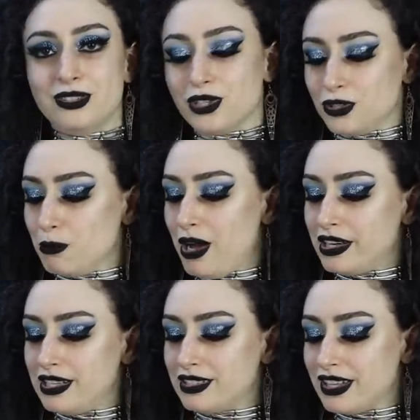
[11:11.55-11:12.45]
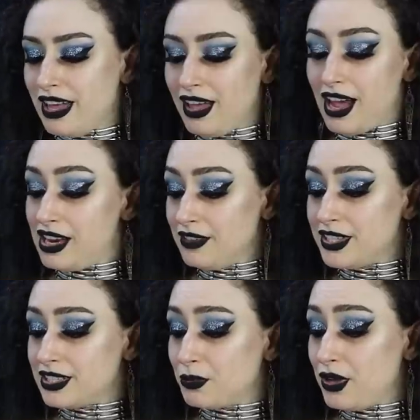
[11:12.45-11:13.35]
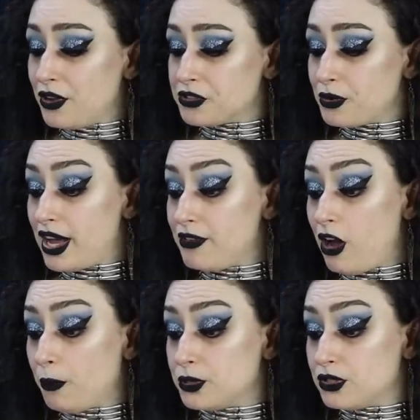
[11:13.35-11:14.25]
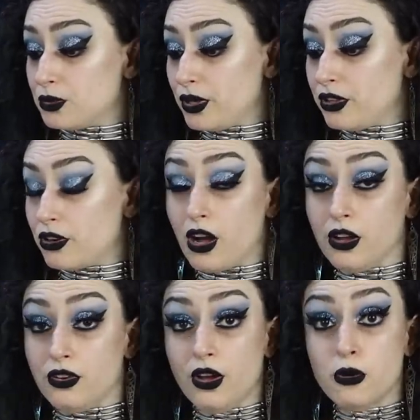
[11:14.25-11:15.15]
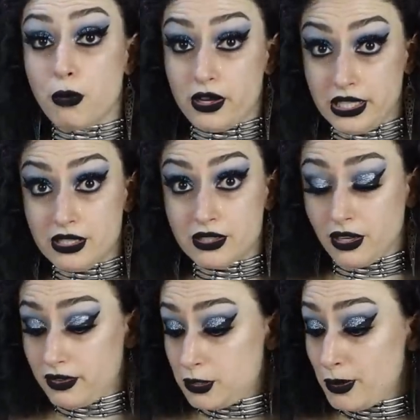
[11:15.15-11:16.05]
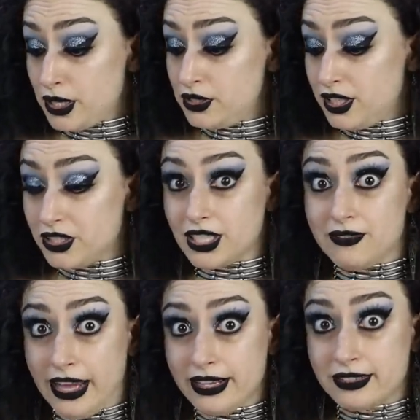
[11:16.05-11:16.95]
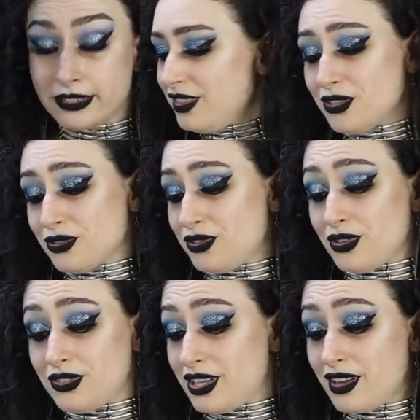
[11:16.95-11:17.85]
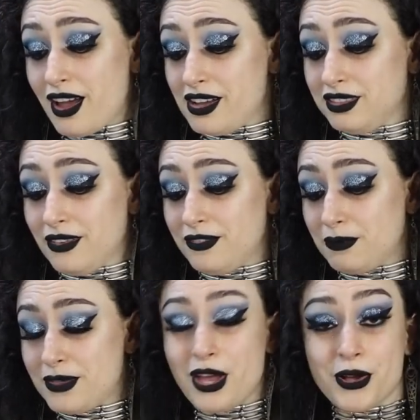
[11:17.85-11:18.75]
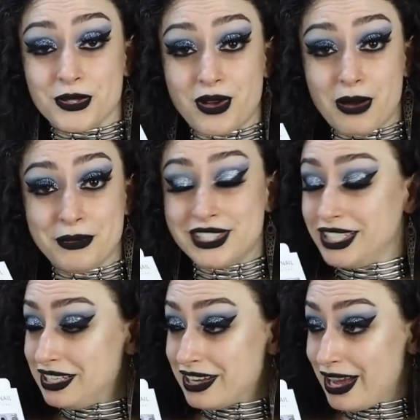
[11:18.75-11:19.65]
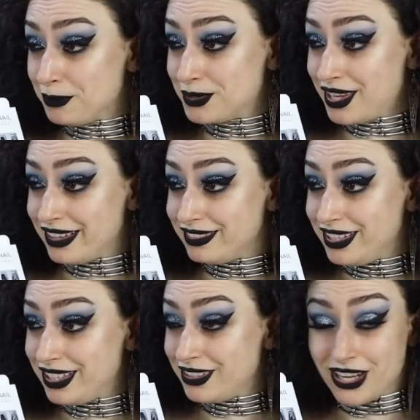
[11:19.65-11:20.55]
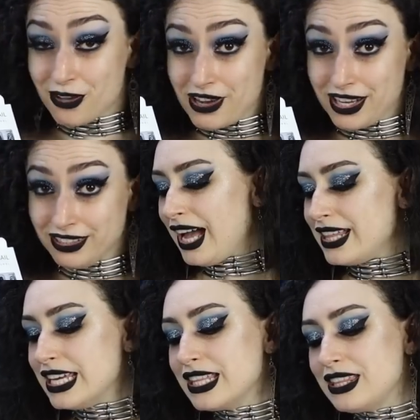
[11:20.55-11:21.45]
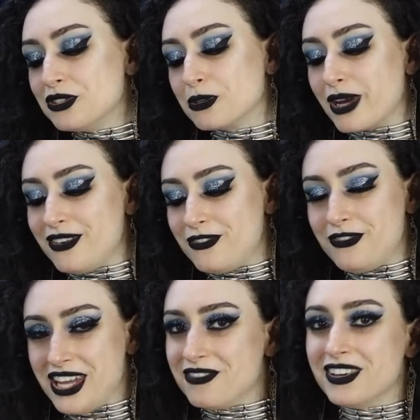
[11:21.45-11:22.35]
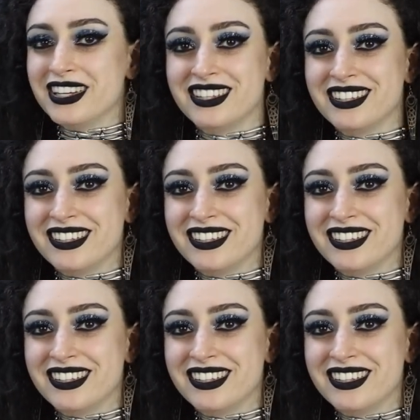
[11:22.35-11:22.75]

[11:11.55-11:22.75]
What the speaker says: and crystal bodies. I love it. We also have options where there are no bodies on the spiders, they just have legs. These are so sick. I love them. They also come with sticky tabs and the nail file. I think these are my favorite